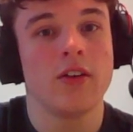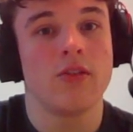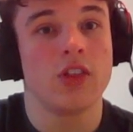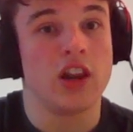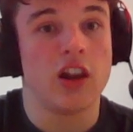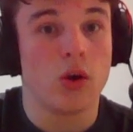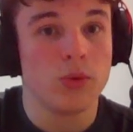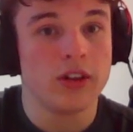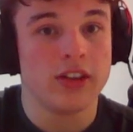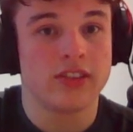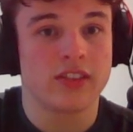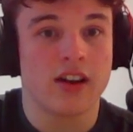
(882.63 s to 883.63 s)
for the
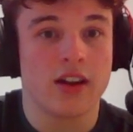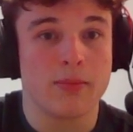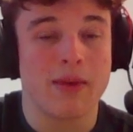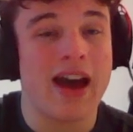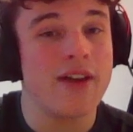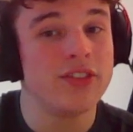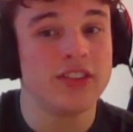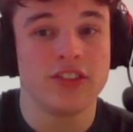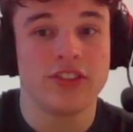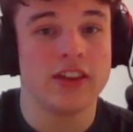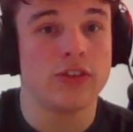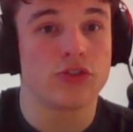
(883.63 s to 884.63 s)
longest time, ever since
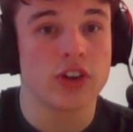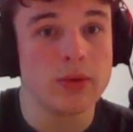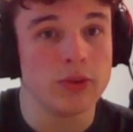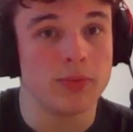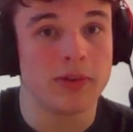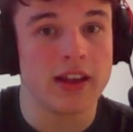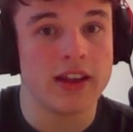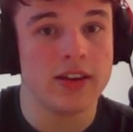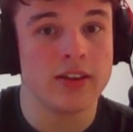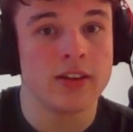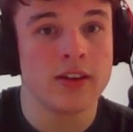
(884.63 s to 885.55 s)
h3 was played,